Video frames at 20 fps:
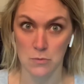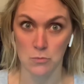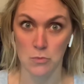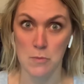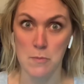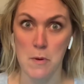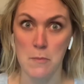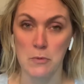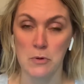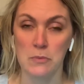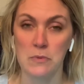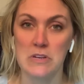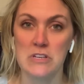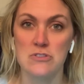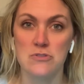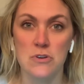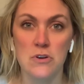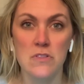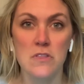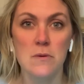Remember, we
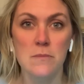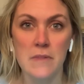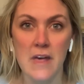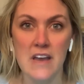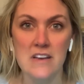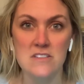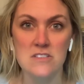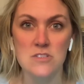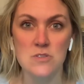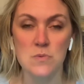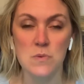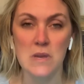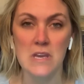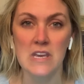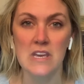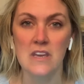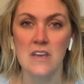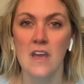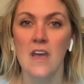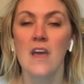drew them last
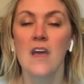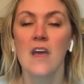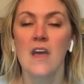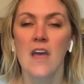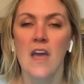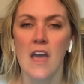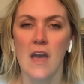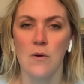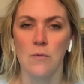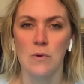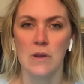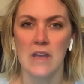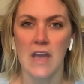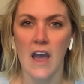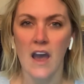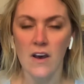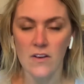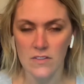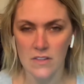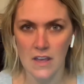week and we
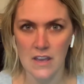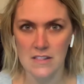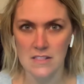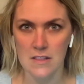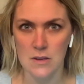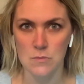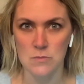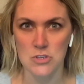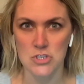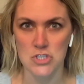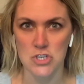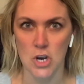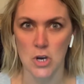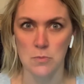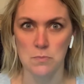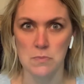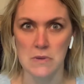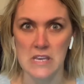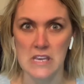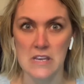outlined them with
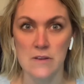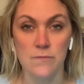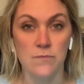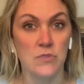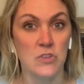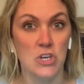Sharpie.